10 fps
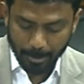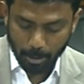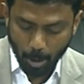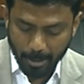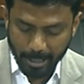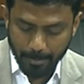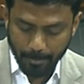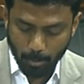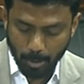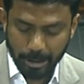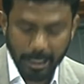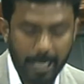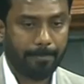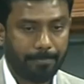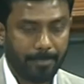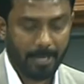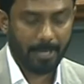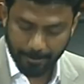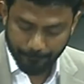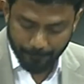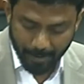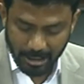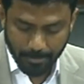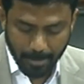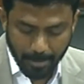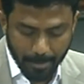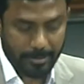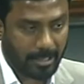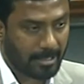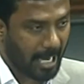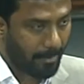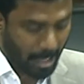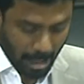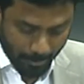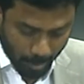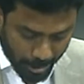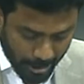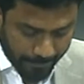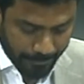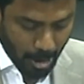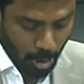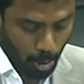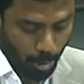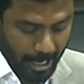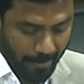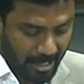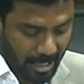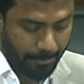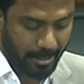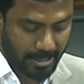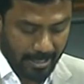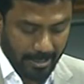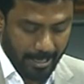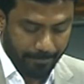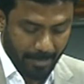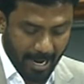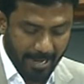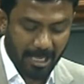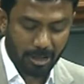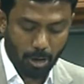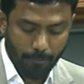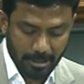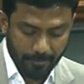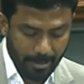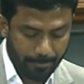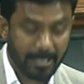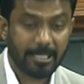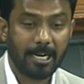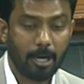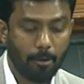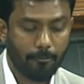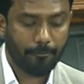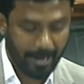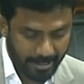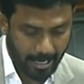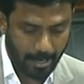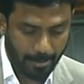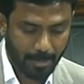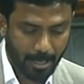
Draupadi Murmuji, the first member of the tribal community to ever represent the highest office of the President of India.